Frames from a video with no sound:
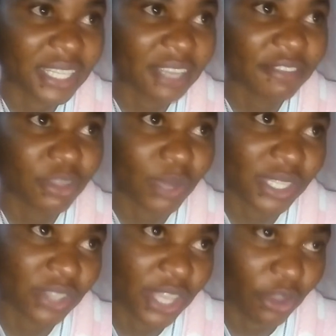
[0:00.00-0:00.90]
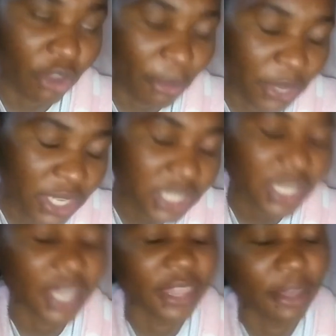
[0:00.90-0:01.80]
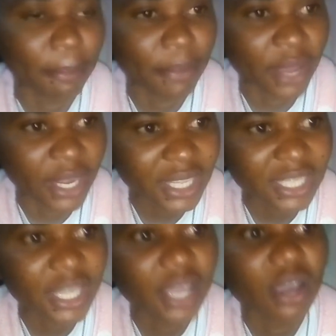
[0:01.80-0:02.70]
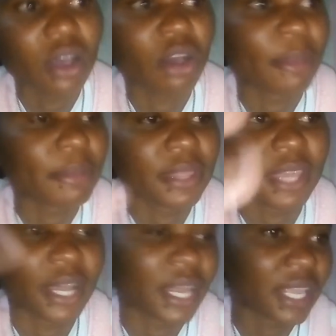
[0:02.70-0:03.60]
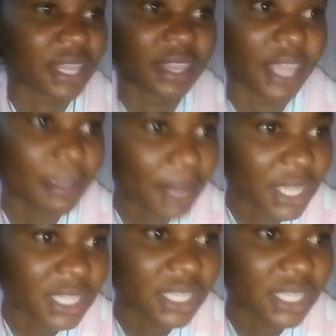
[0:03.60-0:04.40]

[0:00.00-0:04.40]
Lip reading: If it was not the community and the police, or maybe the, like, neighbors,